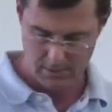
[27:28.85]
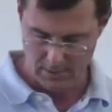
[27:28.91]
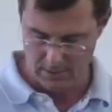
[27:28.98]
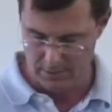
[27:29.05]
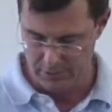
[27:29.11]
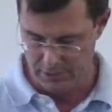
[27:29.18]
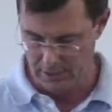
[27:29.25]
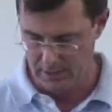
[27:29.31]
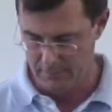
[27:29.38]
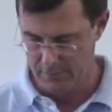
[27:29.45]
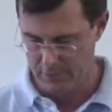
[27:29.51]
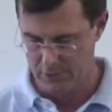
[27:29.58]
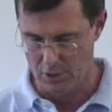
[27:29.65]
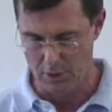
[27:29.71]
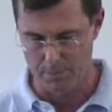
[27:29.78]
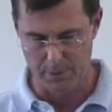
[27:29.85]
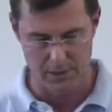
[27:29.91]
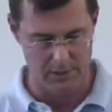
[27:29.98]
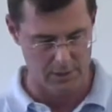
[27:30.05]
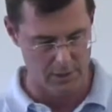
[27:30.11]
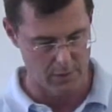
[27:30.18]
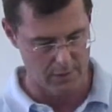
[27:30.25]
and the seed of the
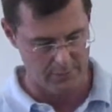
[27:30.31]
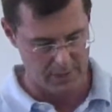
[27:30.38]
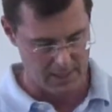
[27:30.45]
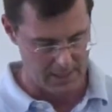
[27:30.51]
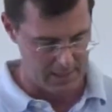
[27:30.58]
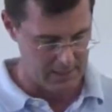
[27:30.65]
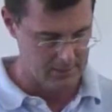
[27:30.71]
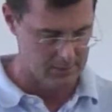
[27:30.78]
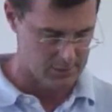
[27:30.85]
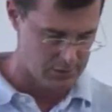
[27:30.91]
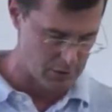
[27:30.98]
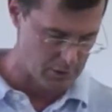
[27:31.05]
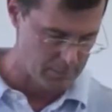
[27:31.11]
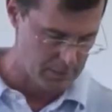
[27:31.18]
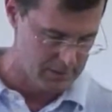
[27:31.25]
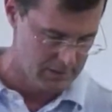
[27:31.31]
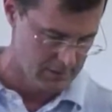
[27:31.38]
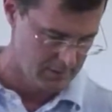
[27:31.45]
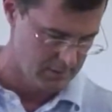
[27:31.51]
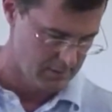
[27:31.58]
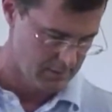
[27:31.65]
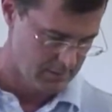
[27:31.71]
serpent. And you have Cain, the serpent,
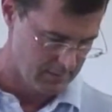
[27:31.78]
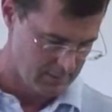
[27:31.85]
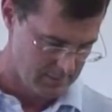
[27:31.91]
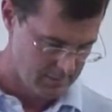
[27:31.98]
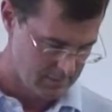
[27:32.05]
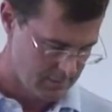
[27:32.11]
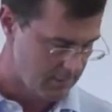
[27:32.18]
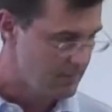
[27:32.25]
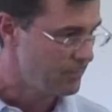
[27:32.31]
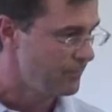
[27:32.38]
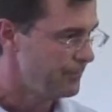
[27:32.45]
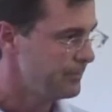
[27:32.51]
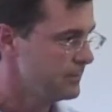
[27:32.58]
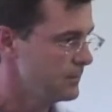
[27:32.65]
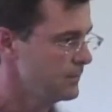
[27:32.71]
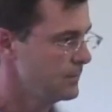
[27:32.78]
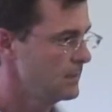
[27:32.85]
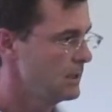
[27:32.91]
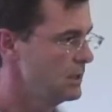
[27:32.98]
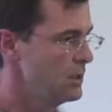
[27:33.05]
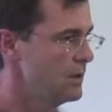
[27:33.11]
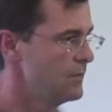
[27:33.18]

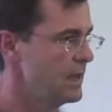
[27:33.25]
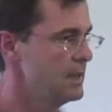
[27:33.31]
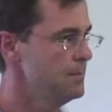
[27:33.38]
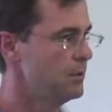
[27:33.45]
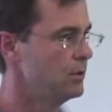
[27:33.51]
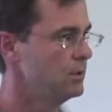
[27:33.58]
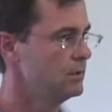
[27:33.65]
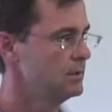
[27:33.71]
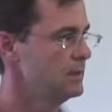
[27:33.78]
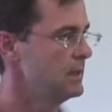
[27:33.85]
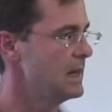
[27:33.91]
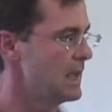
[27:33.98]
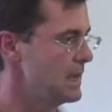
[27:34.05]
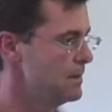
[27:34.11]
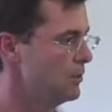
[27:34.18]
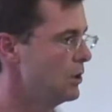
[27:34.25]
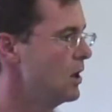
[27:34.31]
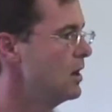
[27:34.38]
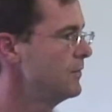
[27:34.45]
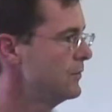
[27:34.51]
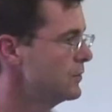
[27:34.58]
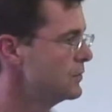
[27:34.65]
and you have Abel. And Abel
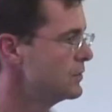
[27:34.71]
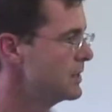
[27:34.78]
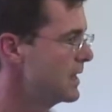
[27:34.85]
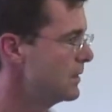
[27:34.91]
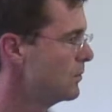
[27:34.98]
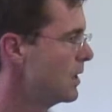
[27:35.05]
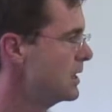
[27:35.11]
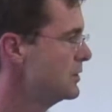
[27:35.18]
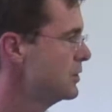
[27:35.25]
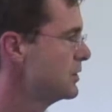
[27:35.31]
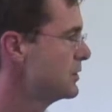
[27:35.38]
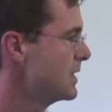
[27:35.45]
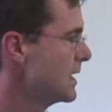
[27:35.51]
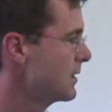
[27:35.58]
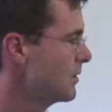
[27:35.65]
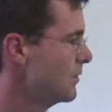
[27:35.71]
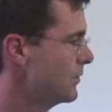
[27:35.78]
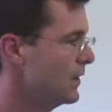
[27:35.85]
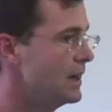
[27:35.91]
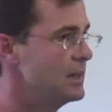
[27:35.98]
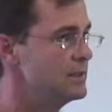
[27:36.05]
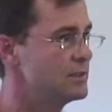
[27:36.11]
offers that righteous
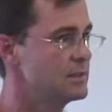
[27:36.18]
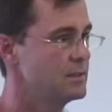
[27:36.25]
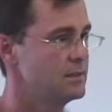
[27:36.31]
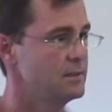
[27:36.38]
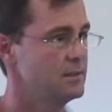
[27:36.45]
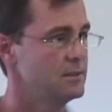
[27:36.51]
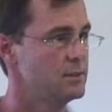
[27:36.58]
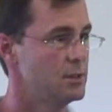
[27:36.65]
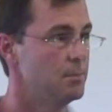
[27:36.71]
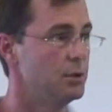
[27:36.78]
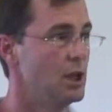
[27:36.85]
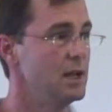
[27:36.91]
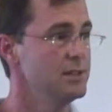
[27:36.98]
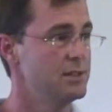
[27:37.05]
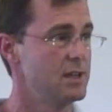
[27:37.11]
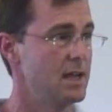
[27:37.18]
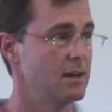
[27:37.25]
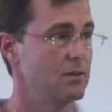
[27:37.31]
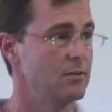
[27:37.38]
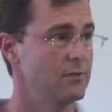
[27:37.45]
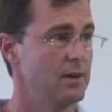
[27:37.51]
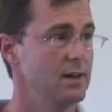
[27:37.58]
sacrifice. It's a blood
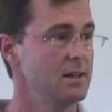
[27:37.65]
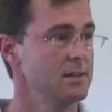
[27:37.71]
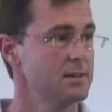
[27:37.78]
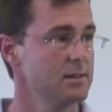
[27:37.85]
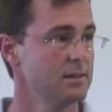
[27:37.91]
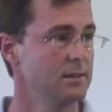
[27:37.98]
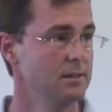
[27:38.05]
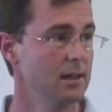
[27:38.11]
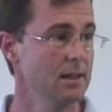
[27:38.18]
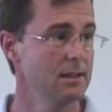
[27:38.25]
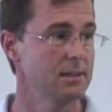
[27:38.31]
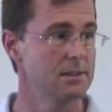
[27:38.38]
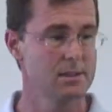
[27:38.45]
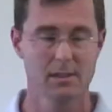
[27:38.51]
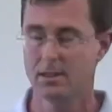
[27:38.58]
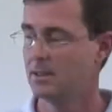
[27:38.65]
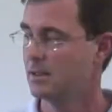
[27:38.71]
sacrifice. Yikes.